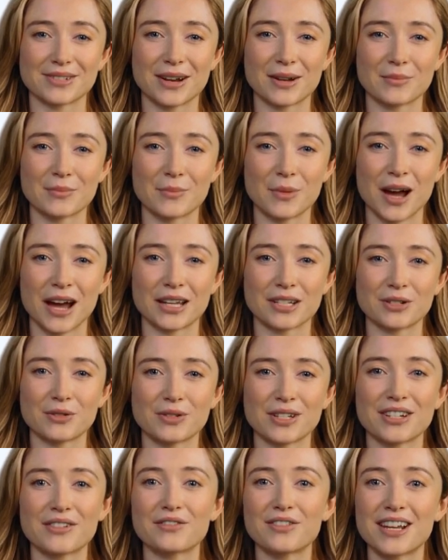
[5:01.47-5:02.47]

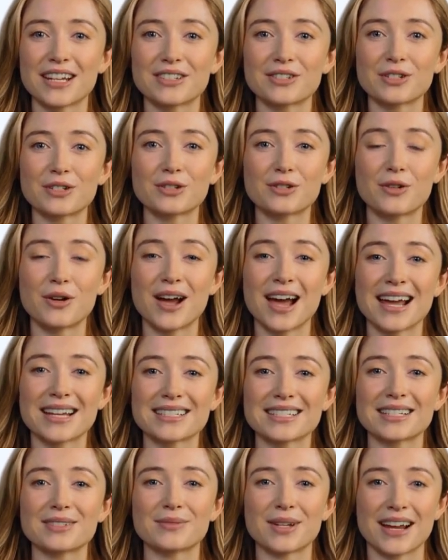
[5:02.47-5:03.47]
Monitoring for unusual
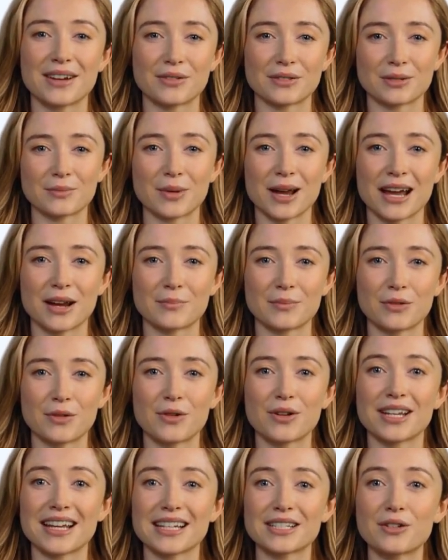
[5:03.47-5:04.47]
access patterns by
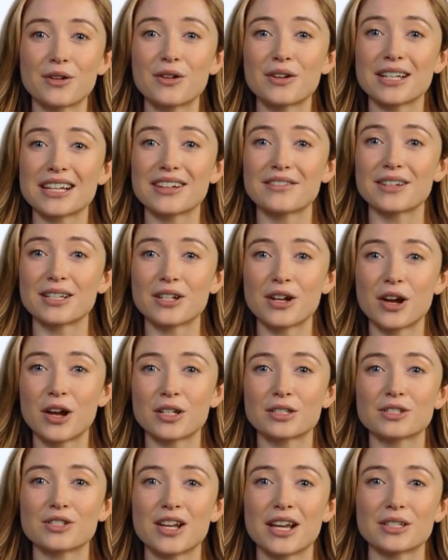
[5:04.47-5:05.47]
employees or even
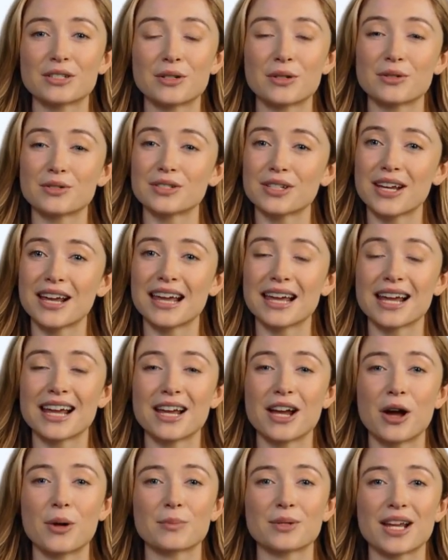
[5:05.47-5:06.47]
contractors can
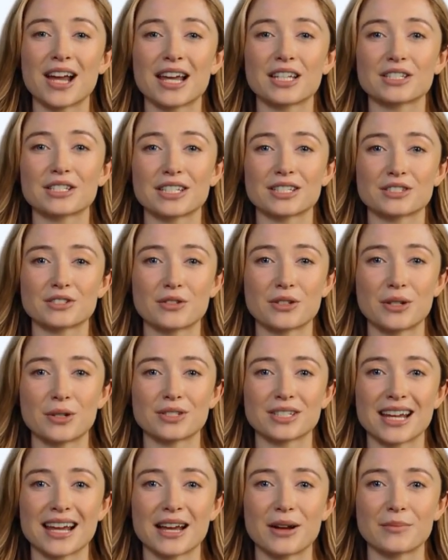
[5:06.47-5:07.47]
help catch internal
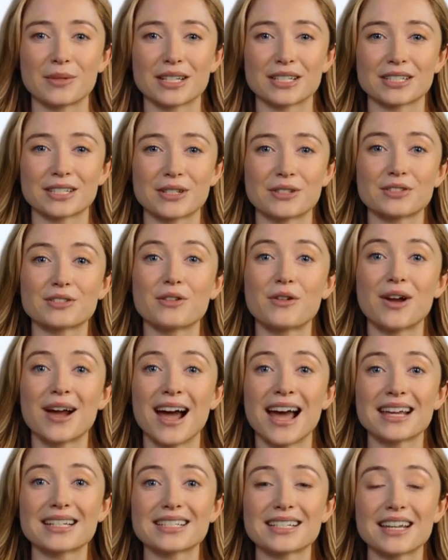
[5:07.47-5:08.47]
data misuse or
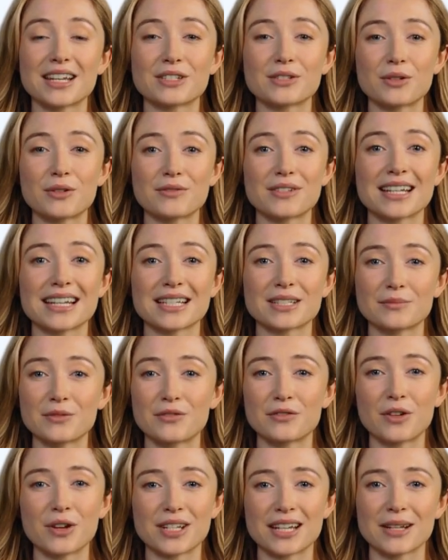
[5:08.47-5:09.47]
accidental leaks
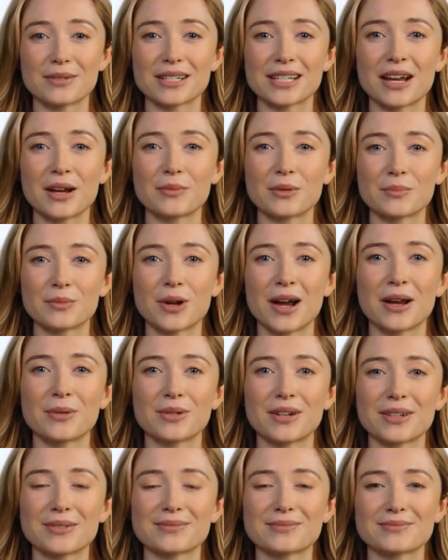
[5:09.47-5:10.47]
before they become a
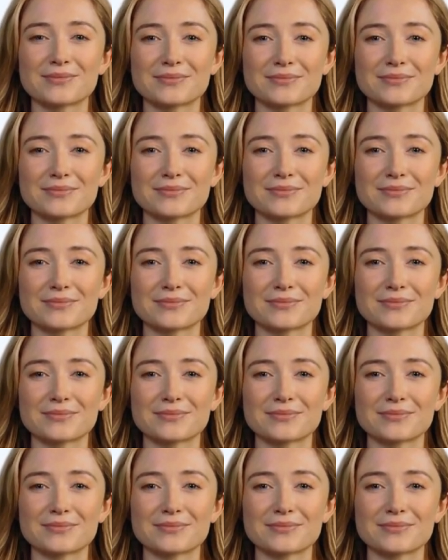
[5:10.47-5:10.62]
problem.